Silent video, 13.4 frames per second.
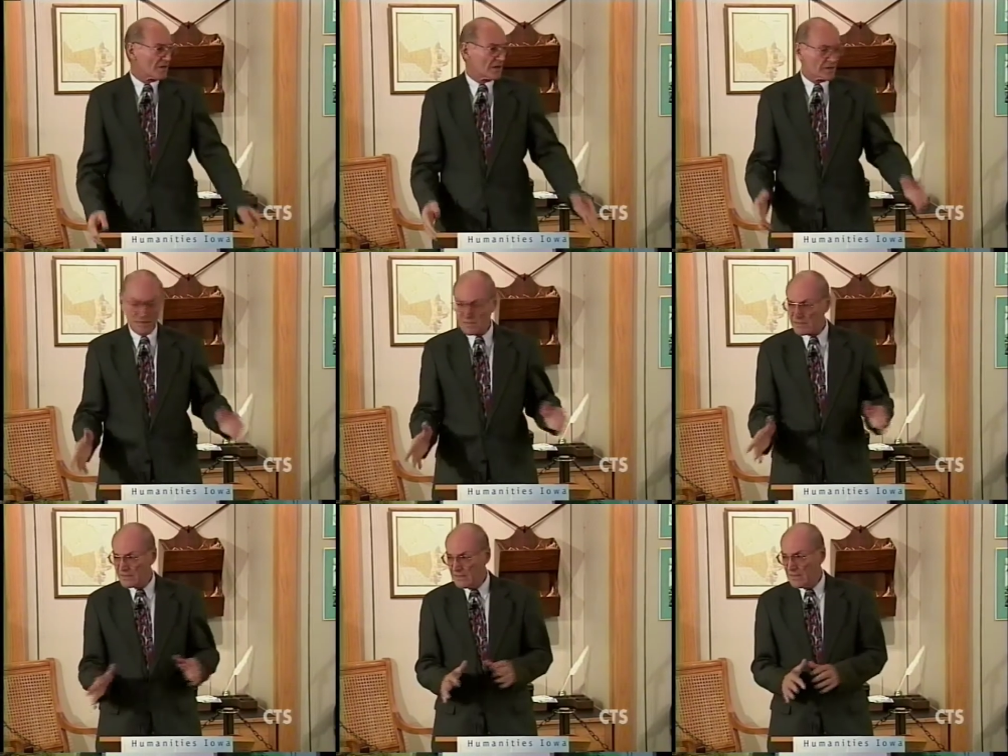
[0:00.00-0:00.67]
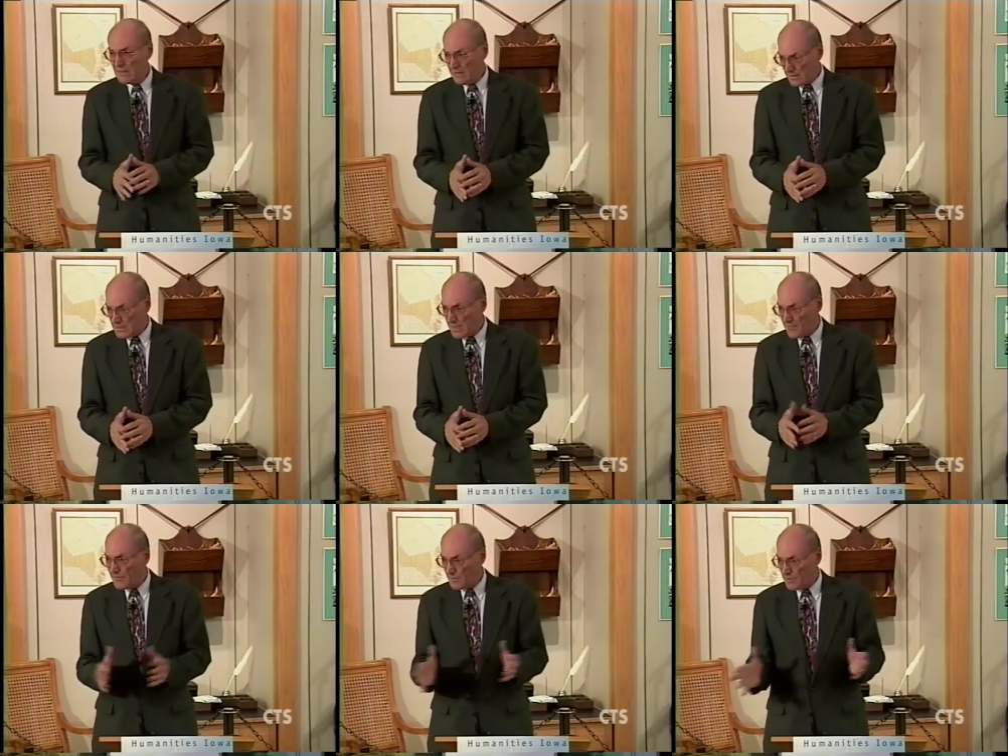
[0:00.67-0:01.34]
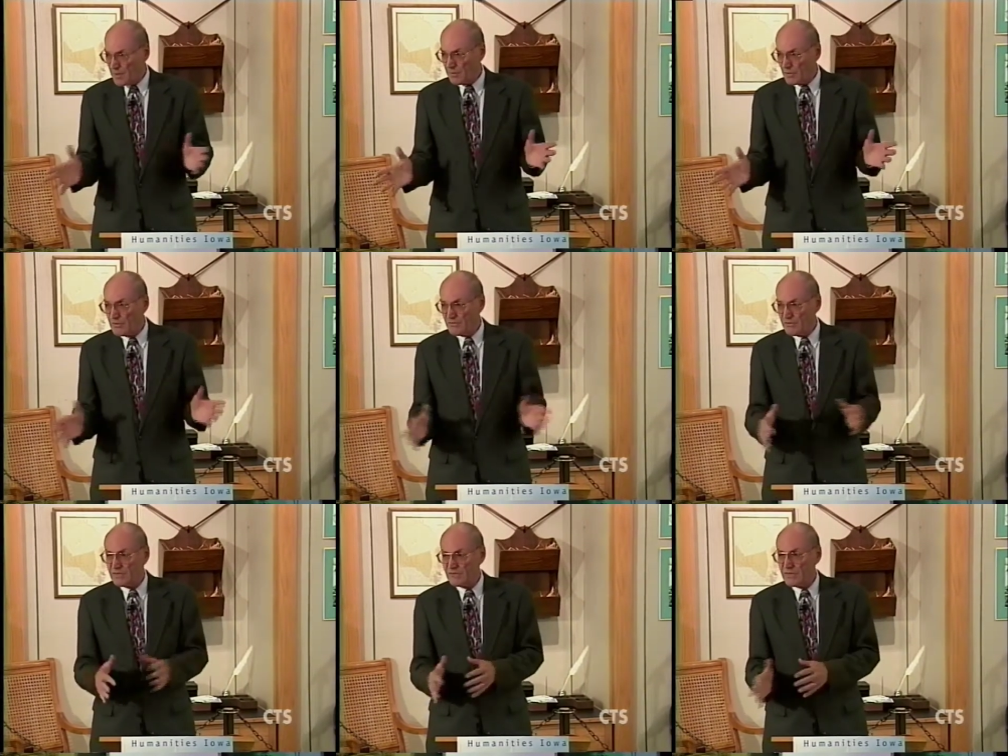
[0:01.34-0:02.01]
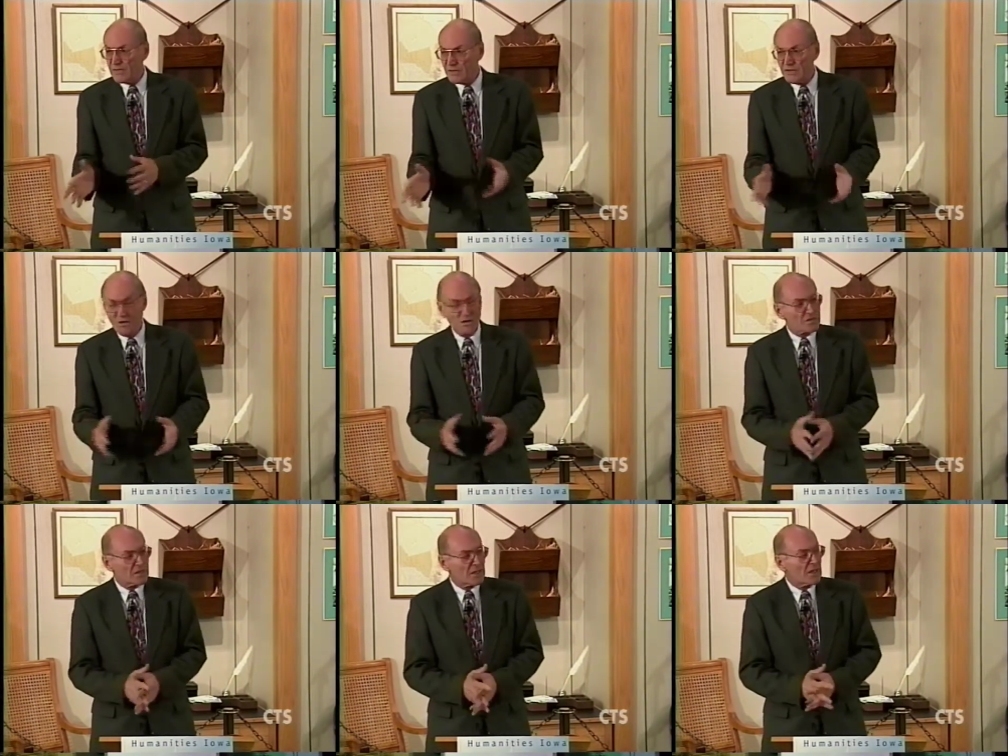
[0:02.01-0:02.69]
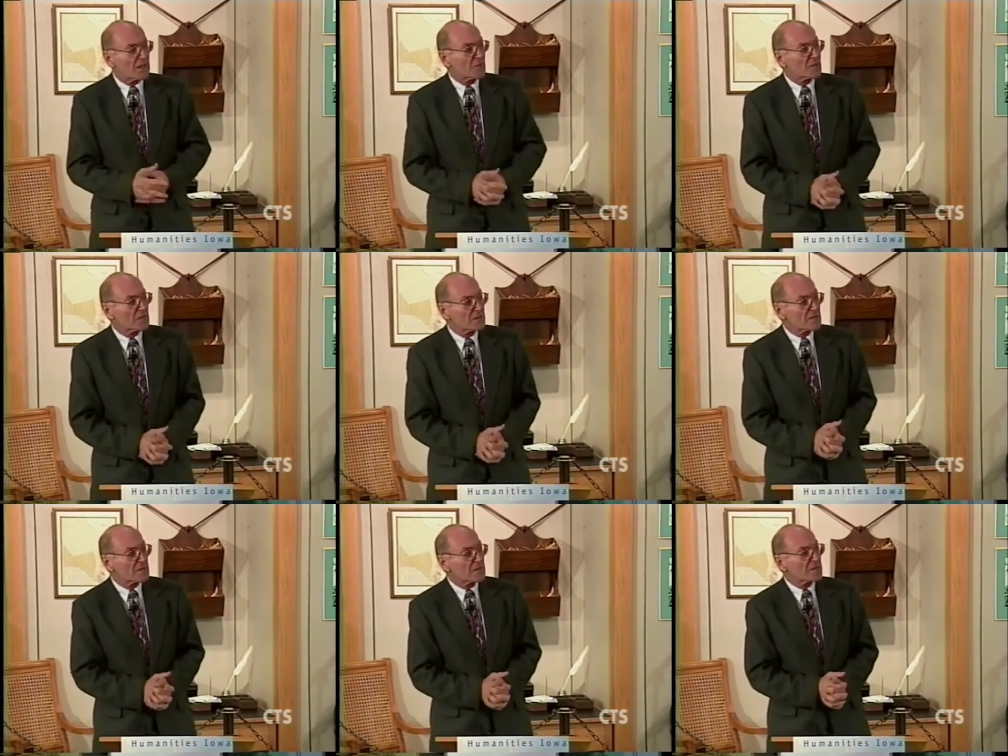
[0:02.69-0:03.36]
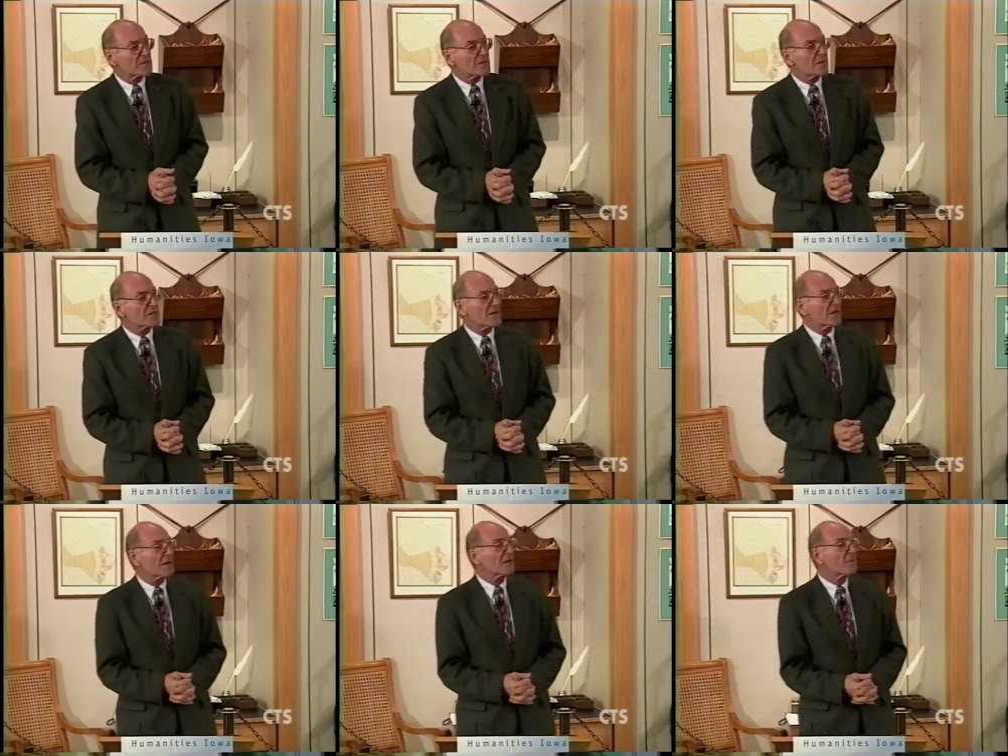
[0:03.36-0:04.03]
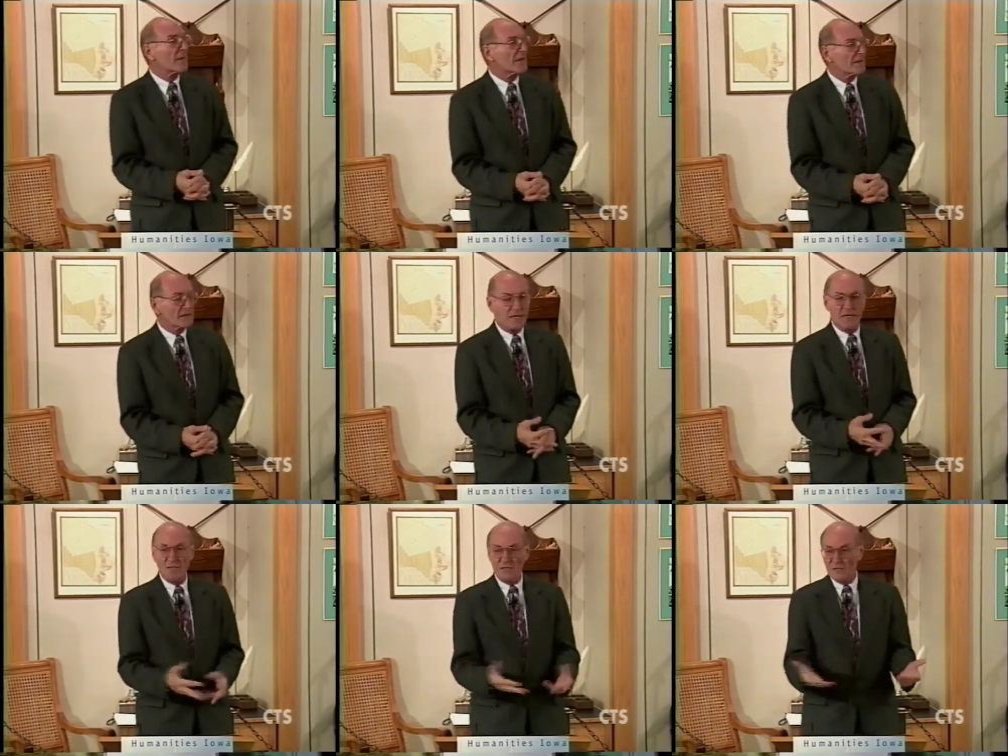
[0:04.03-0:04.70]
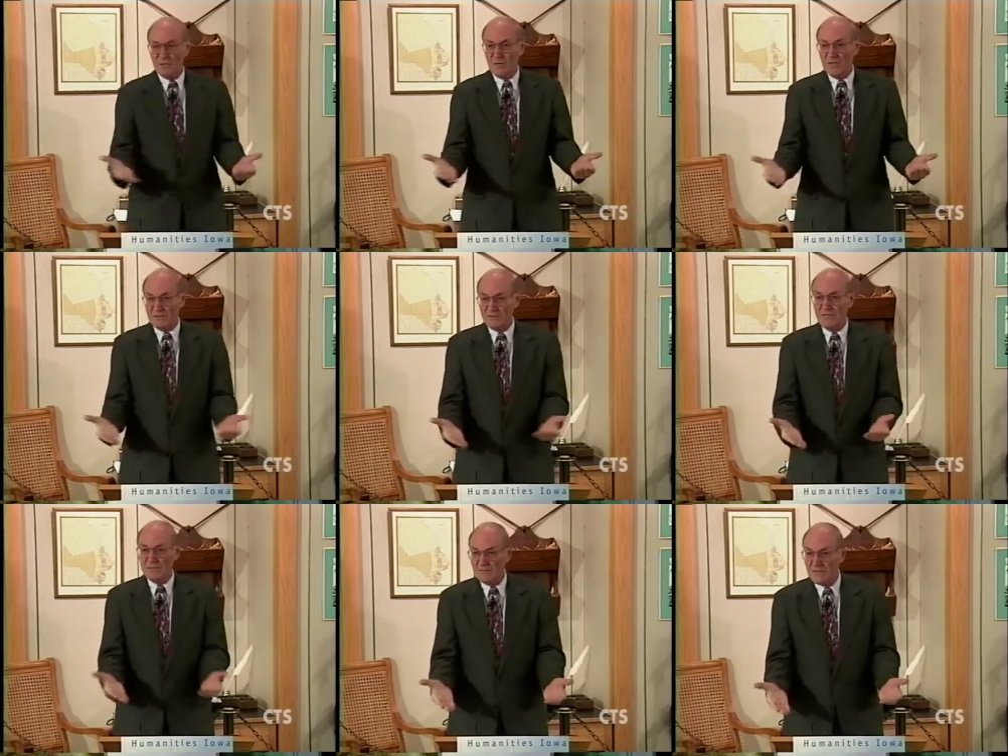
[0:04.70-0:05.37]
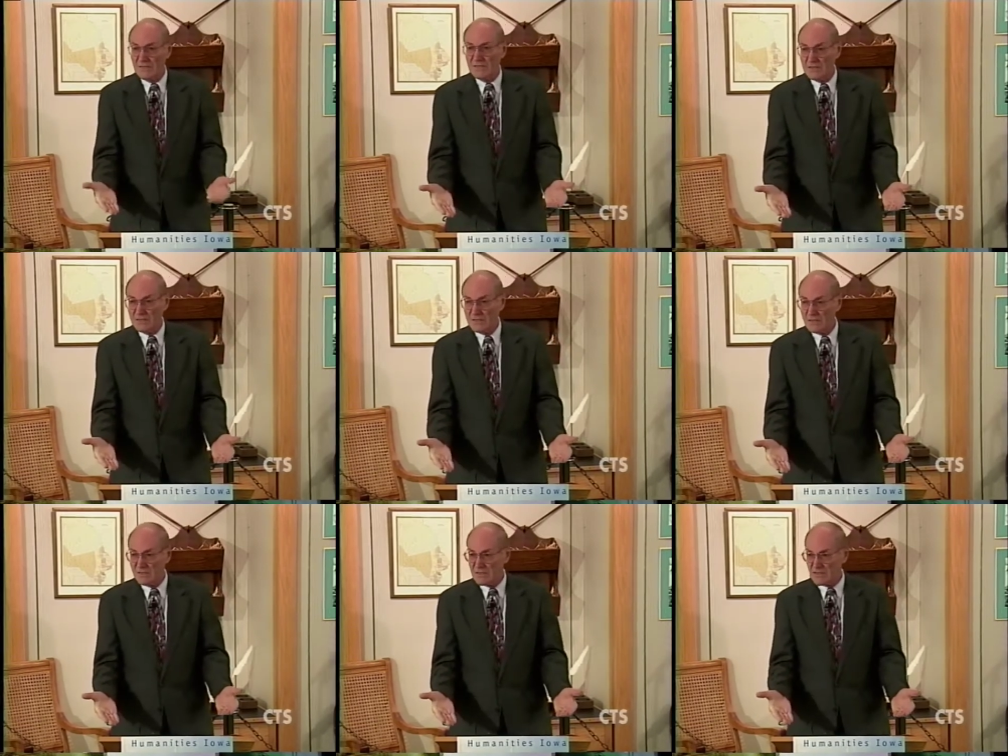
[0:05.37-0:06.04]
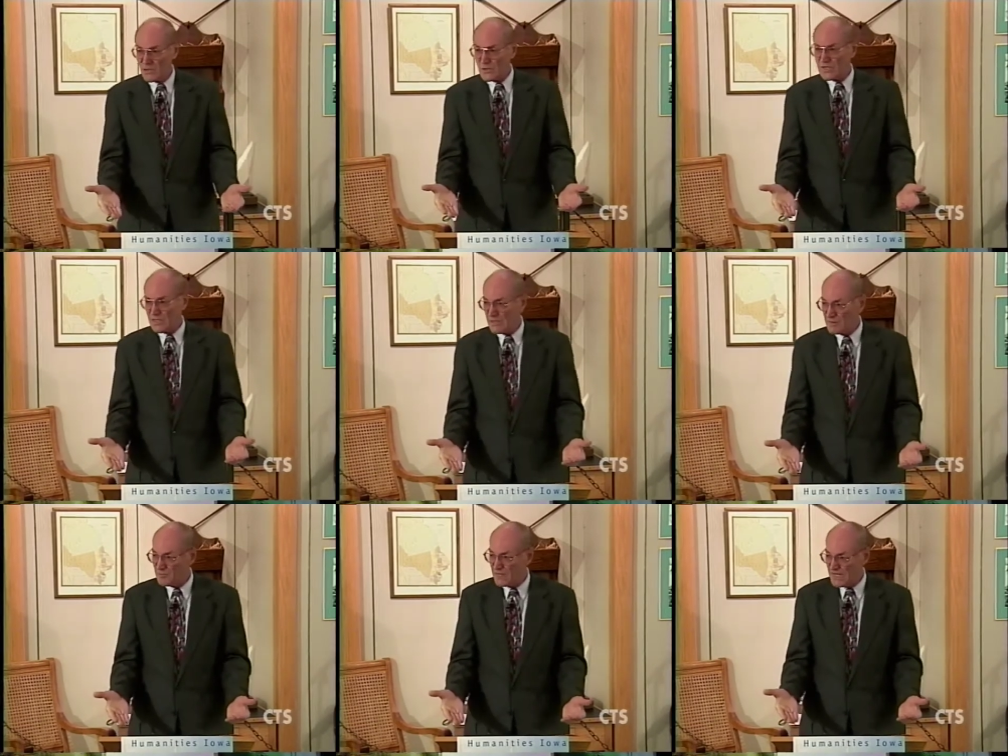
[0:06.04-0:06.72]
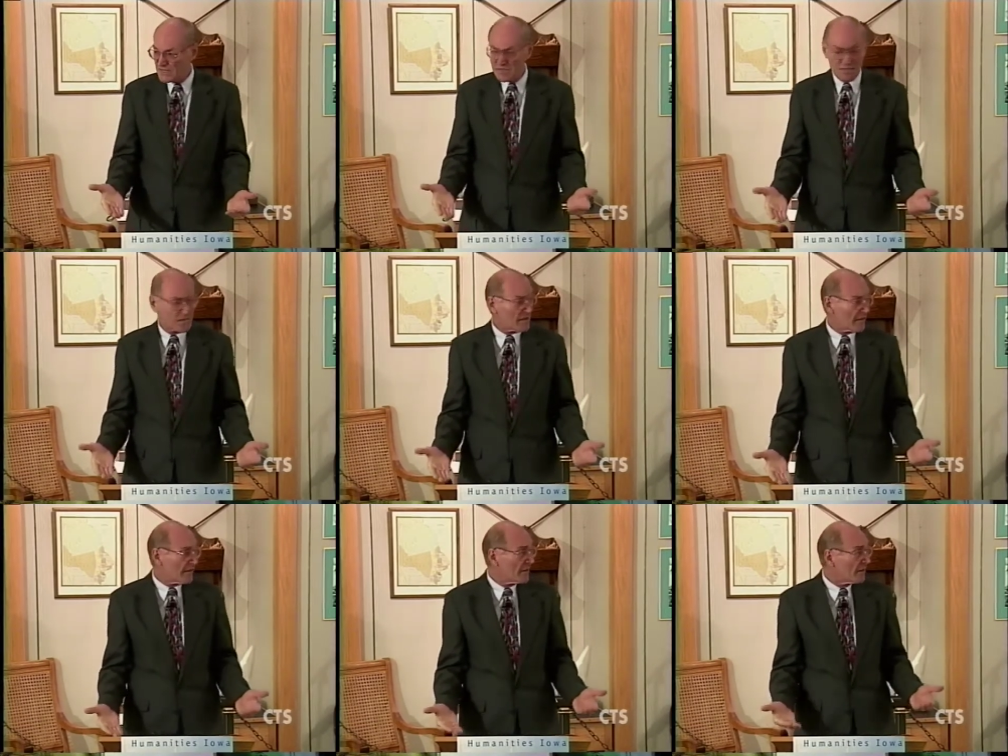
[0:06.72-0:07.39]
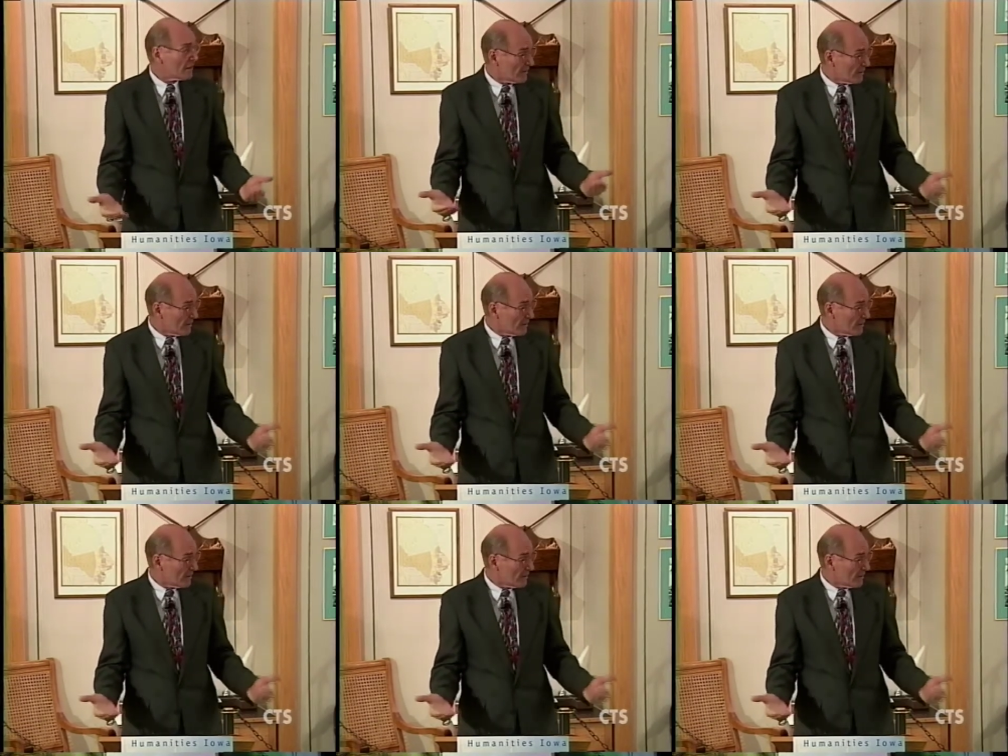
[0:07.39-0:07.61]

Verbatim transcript: There is, except for people who've lived there a long time, it's, it's, it's hard to maintain it because it really is so seldom necessary